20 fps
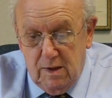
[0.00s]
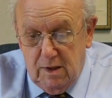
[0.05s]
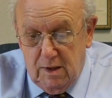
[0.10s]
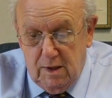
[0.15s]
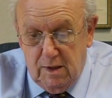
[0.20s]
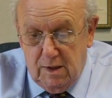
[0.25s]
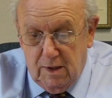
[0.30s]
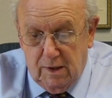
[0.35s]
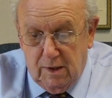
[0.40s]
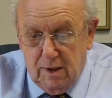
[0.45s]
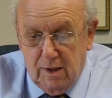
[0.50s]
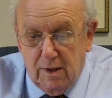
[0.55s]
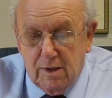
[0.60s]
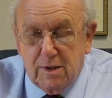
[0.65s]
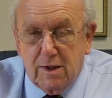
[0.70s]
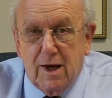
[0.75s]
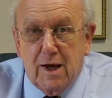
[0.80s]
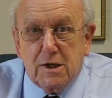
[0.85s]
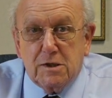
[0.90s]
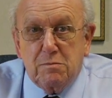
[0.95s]
you didn't get a
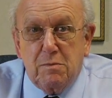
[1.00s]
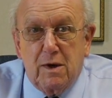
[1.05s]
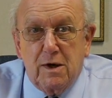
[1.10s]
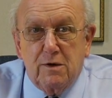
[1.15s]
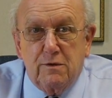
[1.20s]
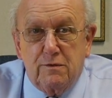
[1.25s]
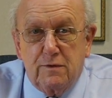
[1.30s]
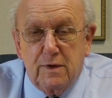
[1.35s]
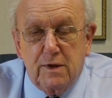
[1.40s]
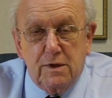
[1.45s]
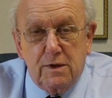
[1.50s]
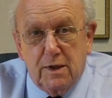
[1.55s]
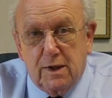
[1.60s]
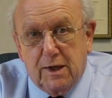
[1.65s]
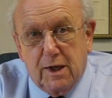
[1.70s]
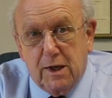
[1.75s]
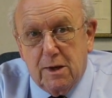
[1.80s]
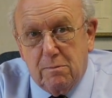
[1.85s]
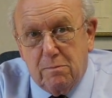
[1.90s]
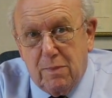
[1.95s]
tax benefit, you
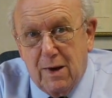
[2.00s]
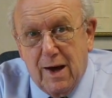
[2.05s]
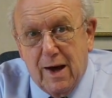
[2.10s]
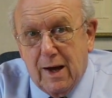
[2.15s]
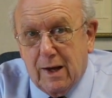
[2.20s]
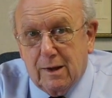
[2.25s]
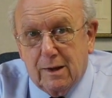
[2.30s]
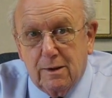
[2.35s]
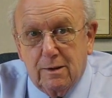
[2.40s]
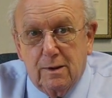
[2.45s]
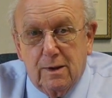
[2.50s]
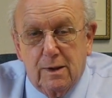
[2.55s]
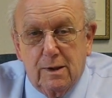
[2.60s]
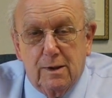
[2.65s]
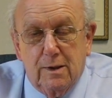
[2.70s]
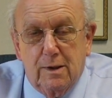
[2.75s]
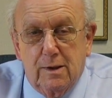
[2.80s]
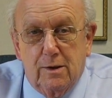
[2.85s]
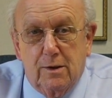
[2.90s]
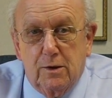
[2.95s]
get it back
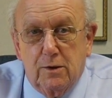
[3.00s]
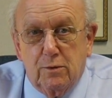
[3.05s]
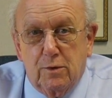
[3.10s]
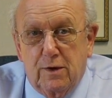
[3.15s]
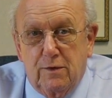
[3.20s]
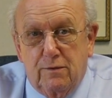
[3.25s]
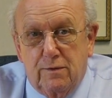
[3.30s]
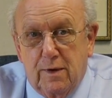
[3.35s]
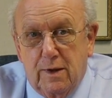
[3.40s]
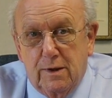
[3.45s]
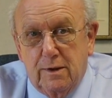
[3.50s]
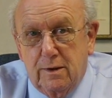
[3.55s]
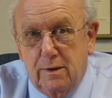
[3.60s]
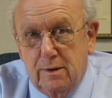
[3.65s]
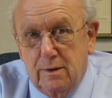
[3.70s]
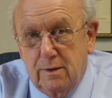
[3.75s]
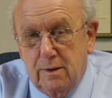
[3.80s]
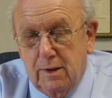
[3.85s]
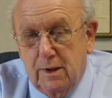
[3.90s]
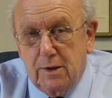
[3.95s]
on a refund
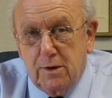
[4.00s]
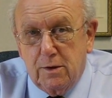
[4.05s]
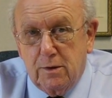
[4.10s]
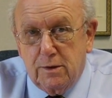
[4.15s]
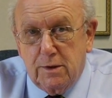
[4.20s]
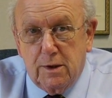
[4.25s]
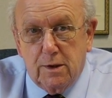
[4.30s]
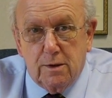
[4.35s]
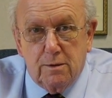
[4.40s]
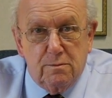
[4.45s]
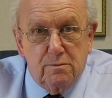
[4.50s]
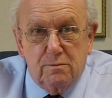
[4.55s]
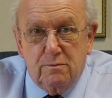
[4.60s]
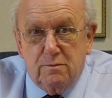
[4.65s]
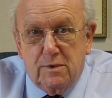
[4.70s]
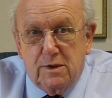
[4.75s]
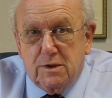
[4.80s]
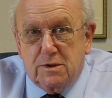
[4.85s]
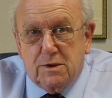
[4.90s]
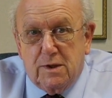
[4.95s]
a later year,
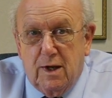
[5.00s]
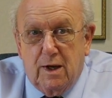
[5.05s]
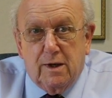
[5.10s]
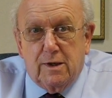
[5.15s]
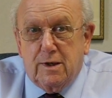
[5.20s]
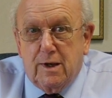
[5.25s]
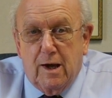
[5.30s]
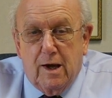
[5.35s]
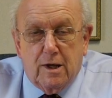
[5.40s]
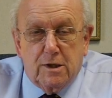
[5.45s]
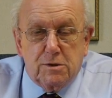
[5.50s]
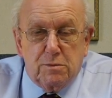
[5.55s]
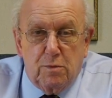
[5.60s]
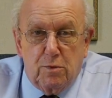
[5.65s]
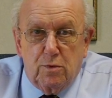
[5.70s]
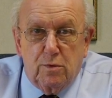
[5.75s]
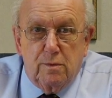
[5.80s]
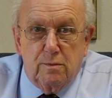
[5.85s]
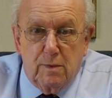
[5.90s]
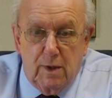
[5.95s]
it's not a
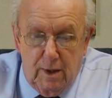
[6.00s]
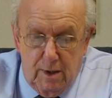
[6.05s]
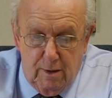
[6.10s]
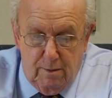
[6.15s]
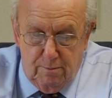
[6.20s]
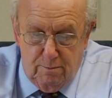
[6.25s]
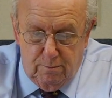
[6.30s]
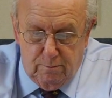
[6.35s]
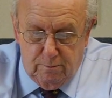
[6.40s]
taxable item.